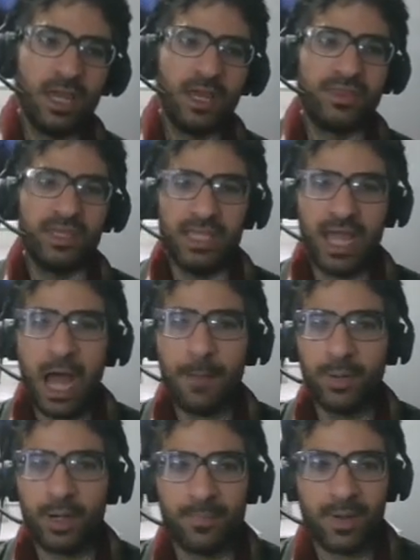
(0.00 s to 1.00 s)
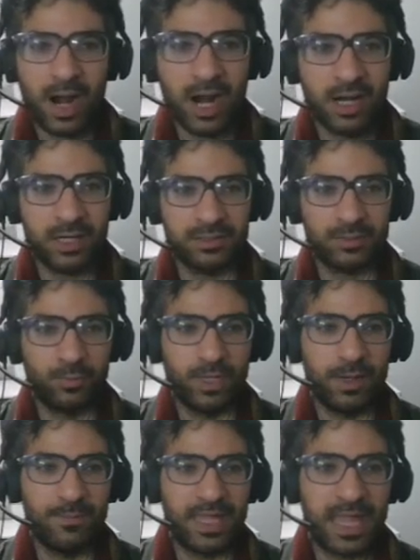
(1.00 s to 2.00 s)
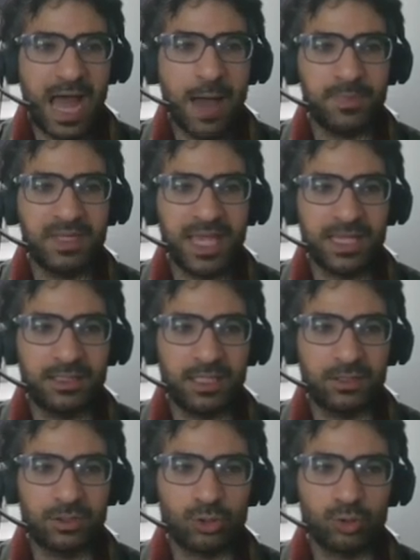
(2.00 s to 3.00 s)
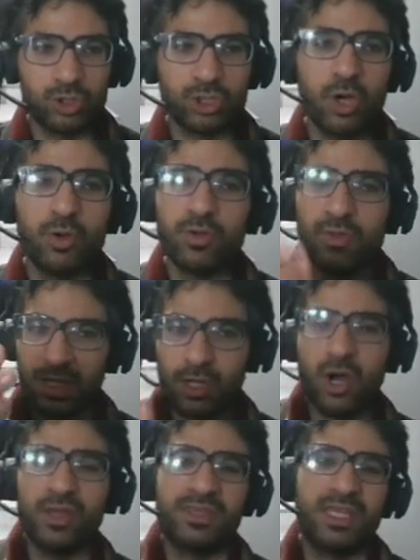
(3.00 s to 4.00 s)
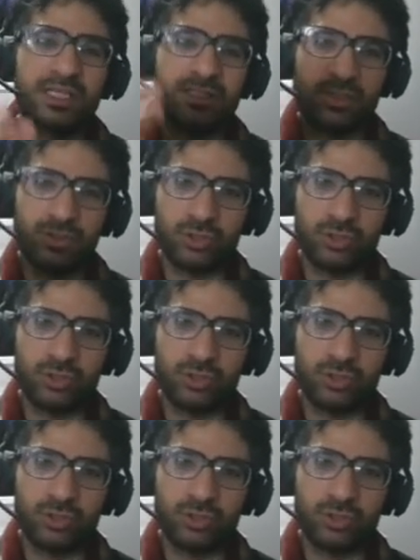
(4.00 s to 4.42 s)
the upper part will be updated to show you the context,